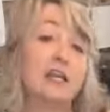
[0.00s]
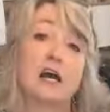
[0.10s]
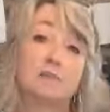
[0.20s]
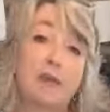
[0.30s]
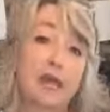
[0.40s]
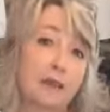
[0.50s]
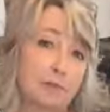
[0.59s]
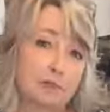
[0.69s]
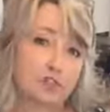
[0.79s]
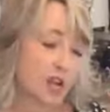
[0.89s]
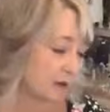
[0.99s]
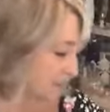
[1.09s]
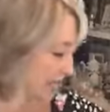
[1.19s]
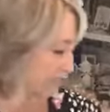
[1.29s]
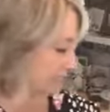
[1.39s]
And on paper,
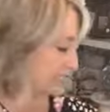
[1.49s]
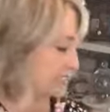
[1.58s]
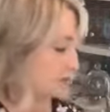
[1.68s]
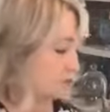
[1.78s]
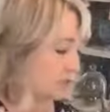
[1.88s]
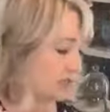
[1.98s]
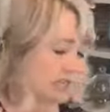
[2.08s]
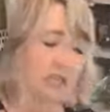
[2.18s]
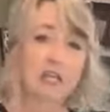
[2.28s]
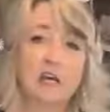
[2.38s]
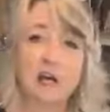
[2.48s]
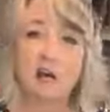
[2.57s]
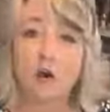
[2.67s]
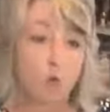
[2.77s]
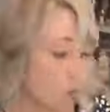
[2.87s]
chalk paste isn't really
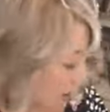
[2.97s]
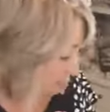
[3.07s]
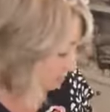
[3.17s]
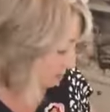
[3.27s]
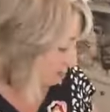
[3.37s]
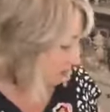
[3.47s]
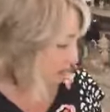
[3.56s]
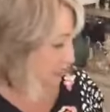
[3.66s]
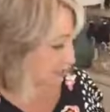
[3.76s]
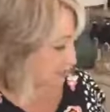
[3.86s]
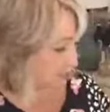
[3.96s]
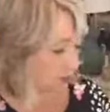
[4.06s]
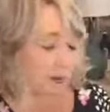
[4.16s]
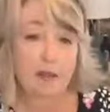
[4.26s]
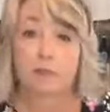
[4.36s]
washable
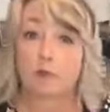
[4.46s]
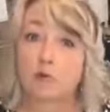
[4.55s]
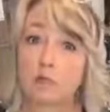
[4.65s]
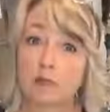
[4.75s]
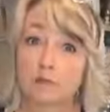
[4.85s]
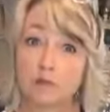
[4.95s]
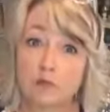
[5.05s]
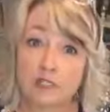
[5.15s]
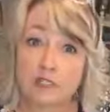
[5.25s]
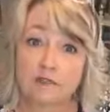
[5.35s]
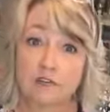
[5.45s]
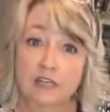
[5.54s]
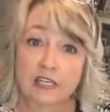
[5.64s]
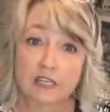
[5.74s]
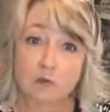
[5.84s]
because your paper will be ruined
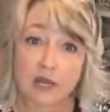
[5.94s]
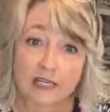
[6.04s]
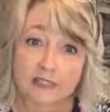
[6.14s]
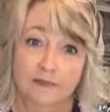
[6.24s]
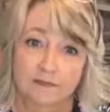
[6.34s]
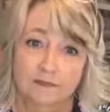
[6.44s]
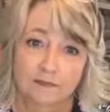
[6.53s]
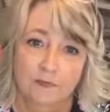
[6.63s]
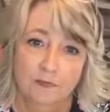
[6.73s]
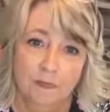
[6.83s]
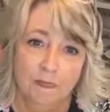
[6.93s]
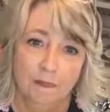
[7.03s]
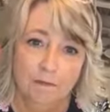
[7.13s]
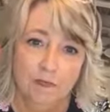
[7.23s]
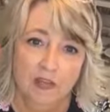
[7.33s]
if you get it wet.
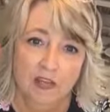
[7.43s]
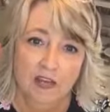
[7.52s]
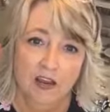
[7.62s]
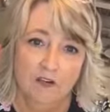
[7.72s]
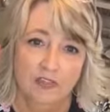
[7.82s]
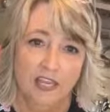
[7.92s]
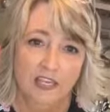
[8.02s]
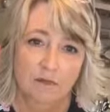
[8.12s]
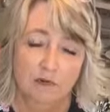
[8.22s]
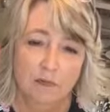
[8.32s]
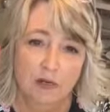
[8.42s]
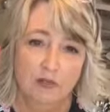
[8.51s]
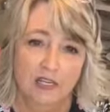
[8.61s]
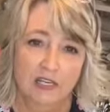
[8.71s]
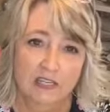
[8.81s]
Oh, thank you,
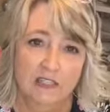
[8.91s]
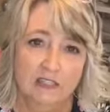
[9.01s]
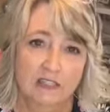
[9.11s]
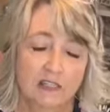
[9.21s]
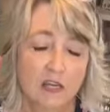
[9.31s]
Ramona.